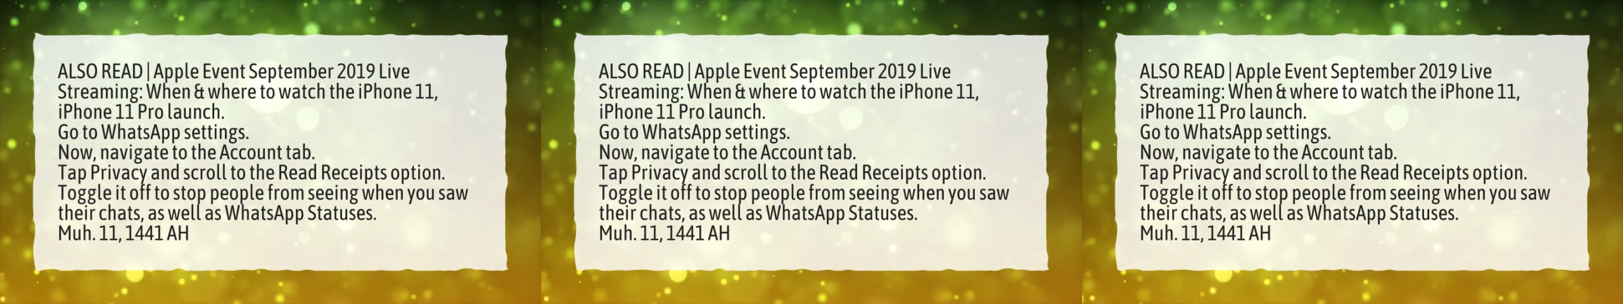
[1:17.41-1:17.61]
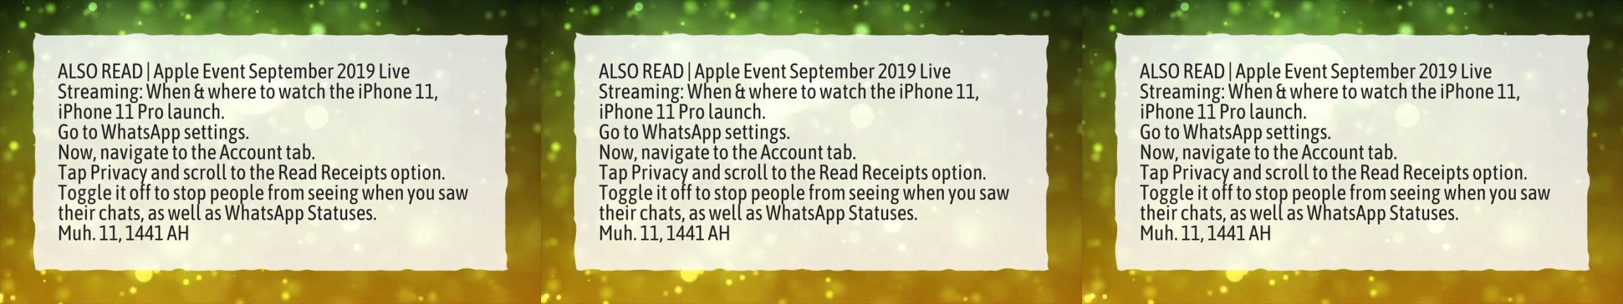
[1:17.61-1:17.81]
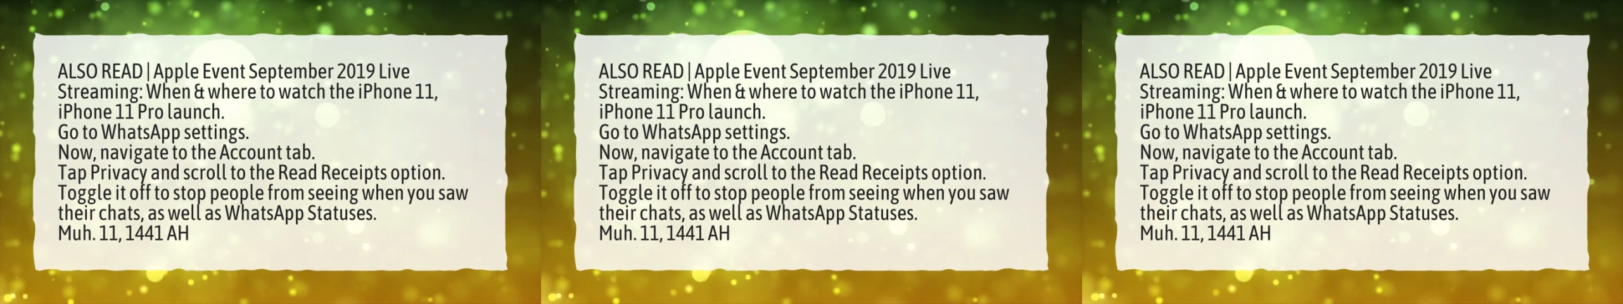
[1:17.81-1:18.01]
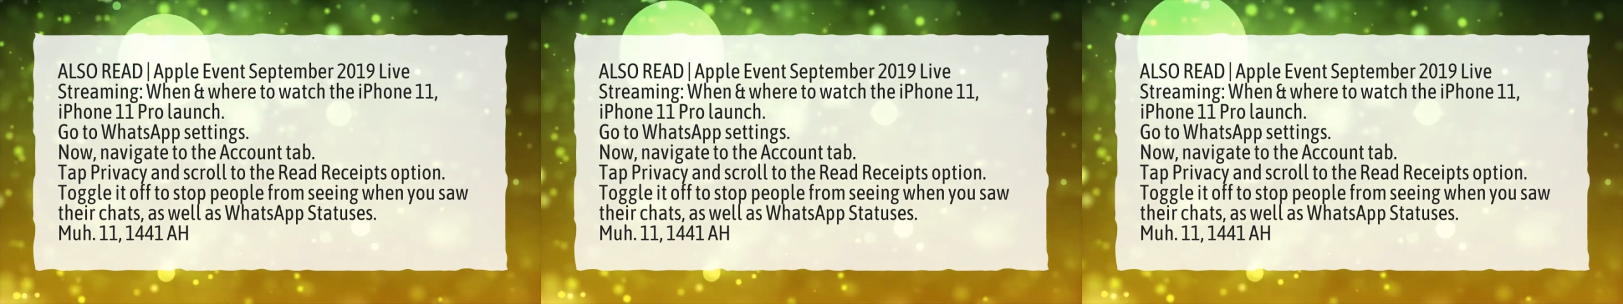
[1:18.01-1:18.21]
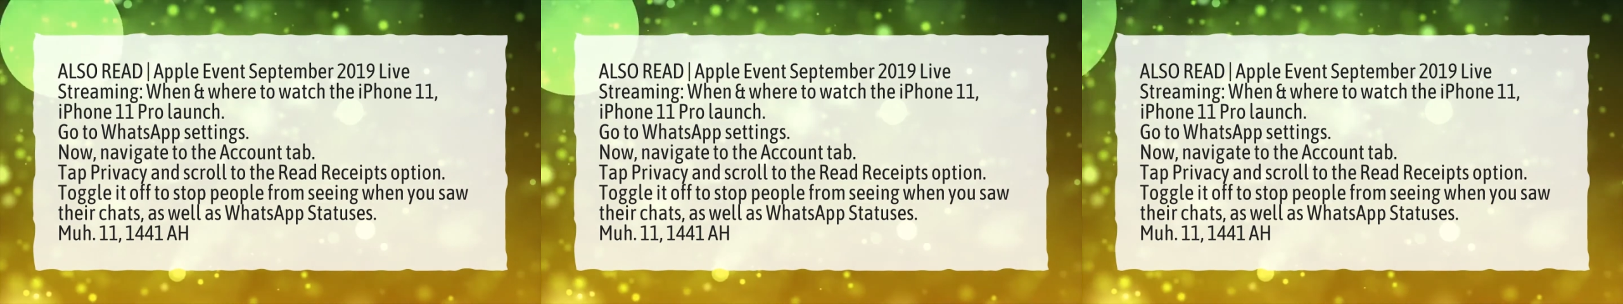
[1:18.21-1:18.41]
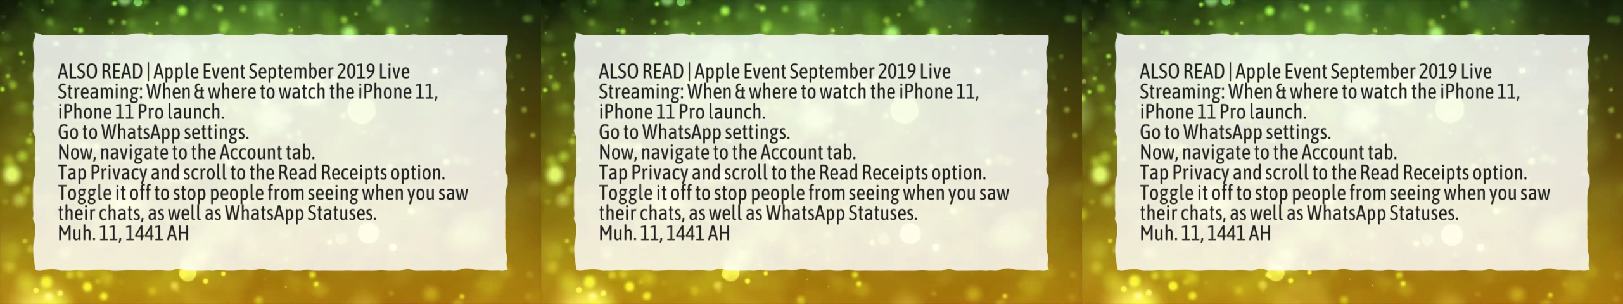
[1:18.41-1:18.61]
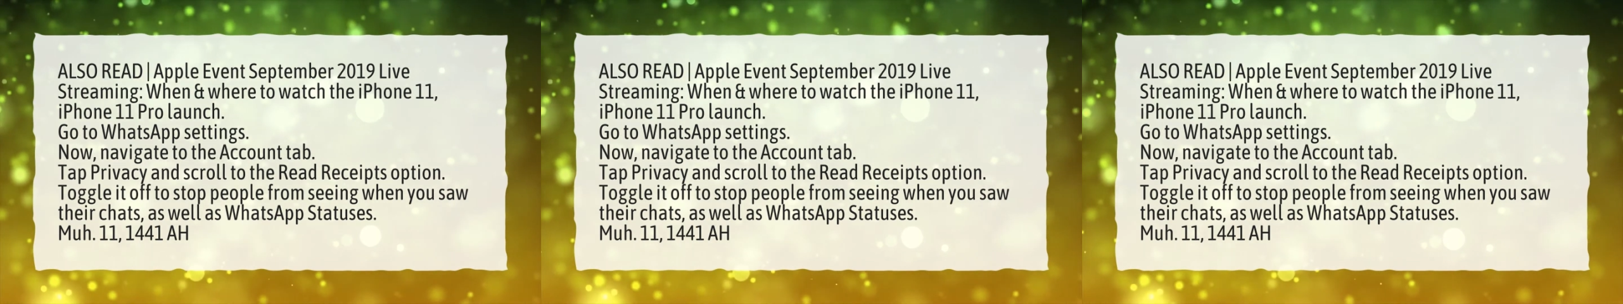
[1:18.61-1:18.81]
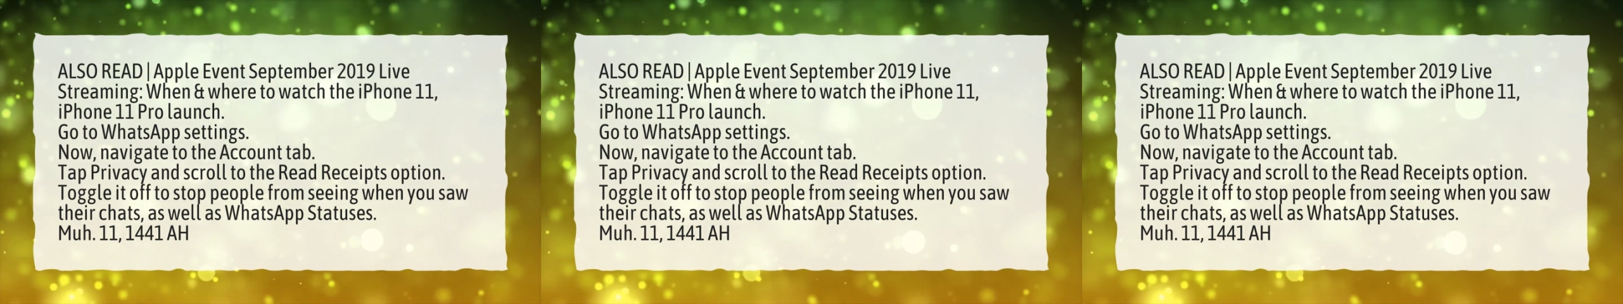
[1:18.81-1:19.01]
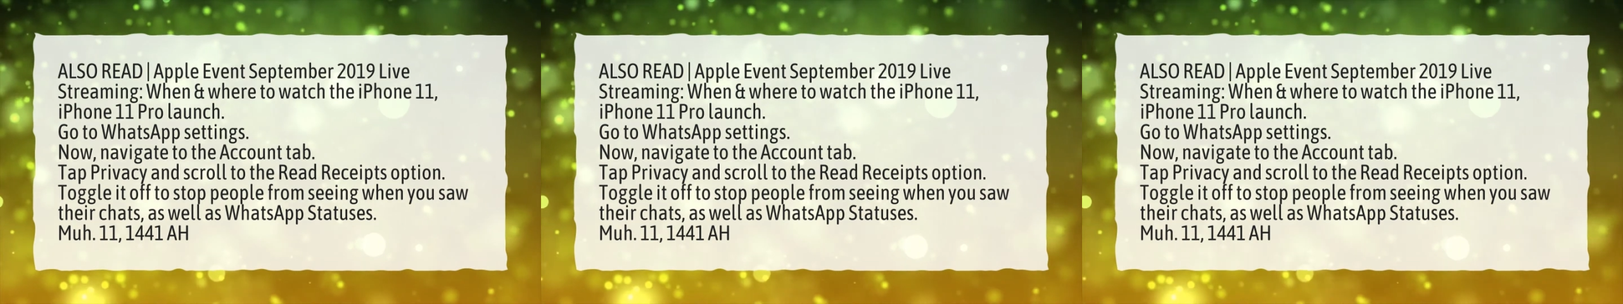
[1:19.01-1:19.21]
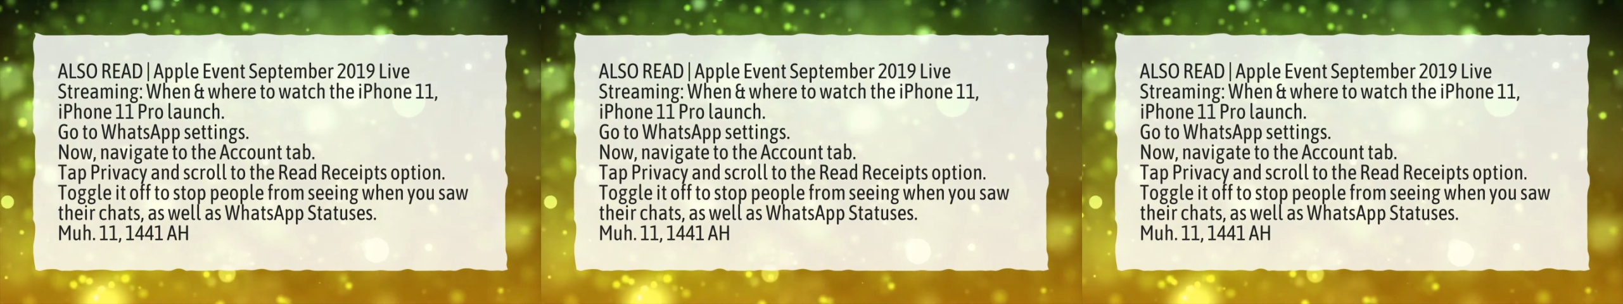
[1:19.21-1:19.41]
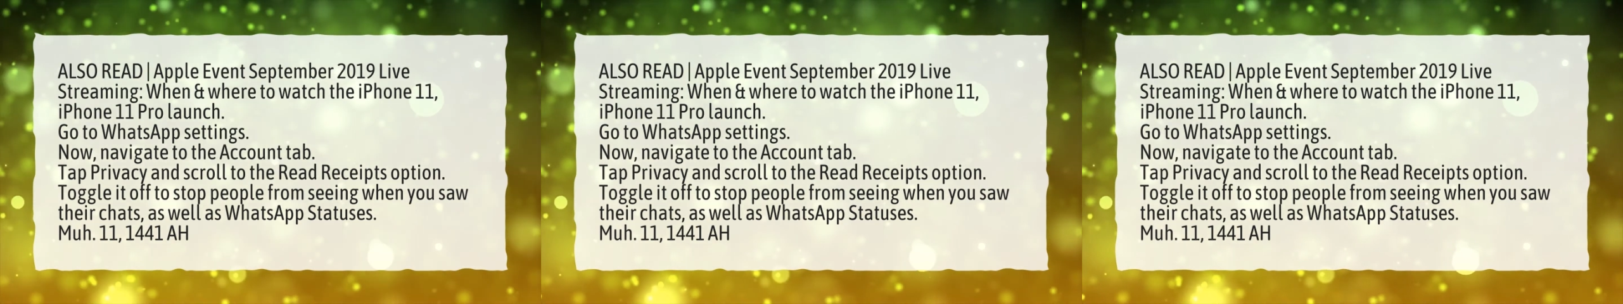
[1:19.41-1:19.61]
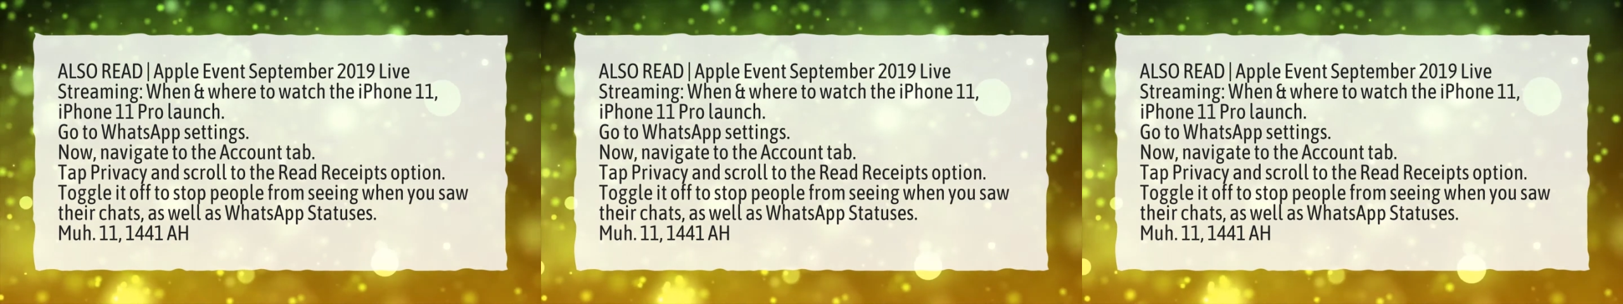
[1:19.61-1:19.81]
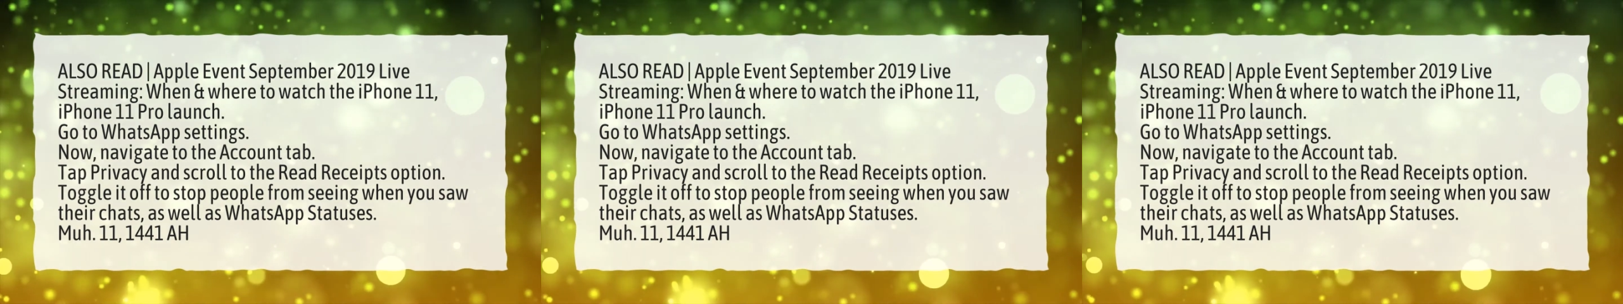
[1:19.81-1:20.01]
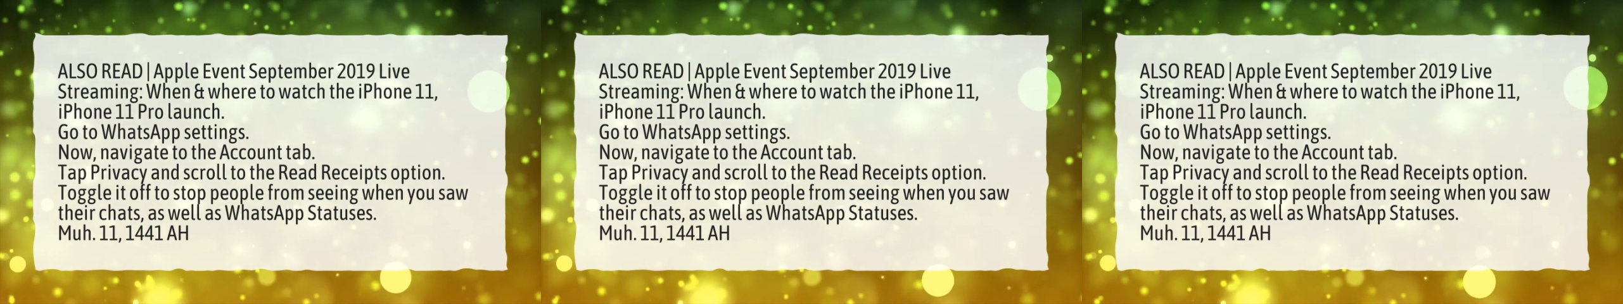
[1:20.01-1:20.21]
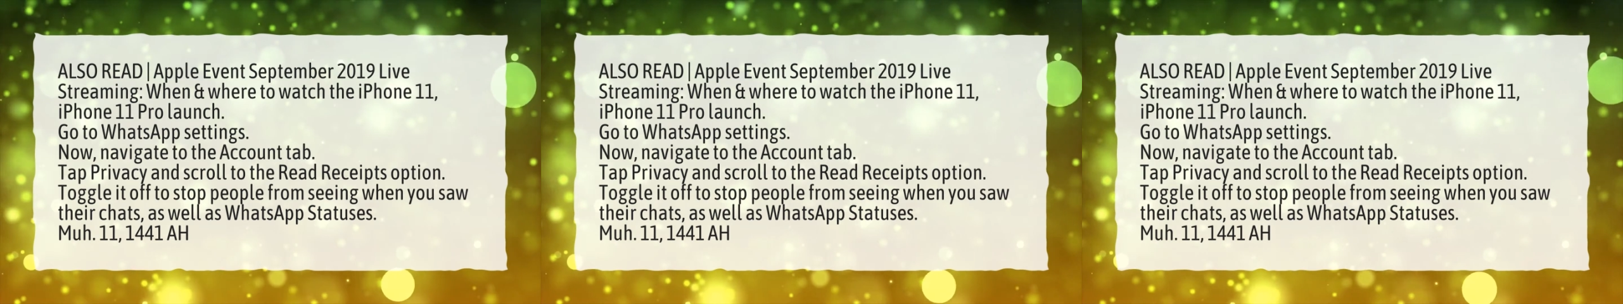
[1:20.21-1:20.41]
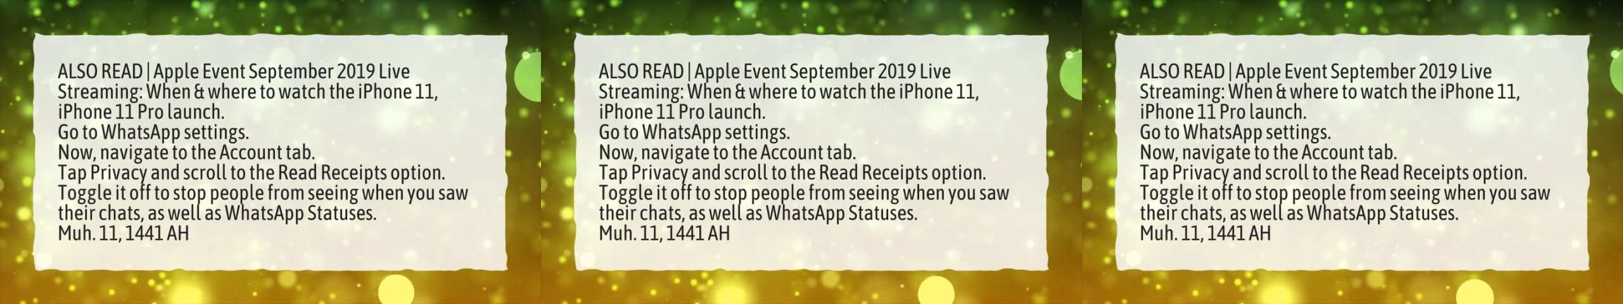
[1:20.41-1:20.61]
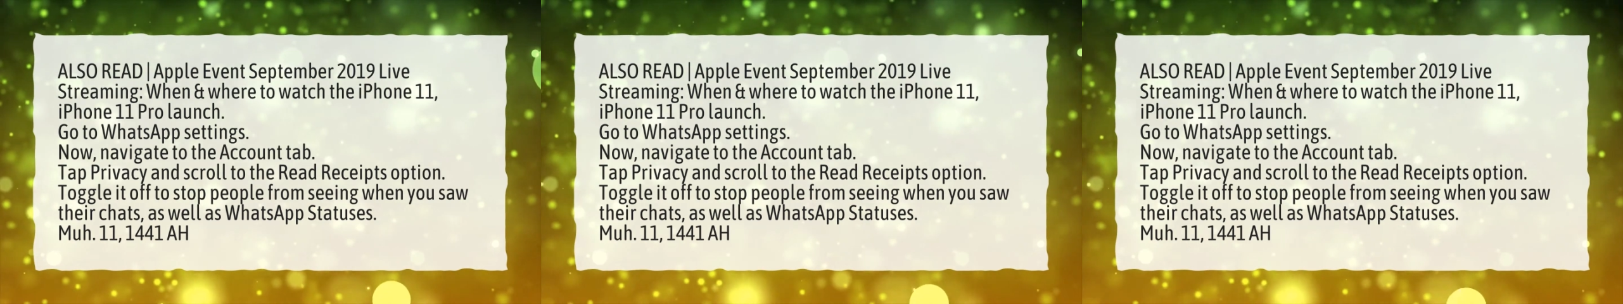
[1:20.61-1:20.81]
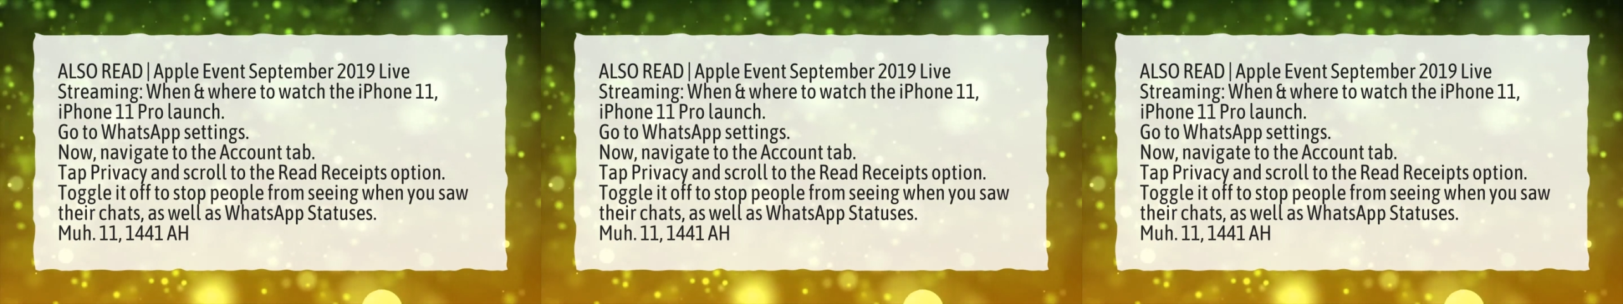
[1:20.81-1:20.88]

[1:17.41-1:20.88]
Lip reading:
Nobody's mouth can be seen.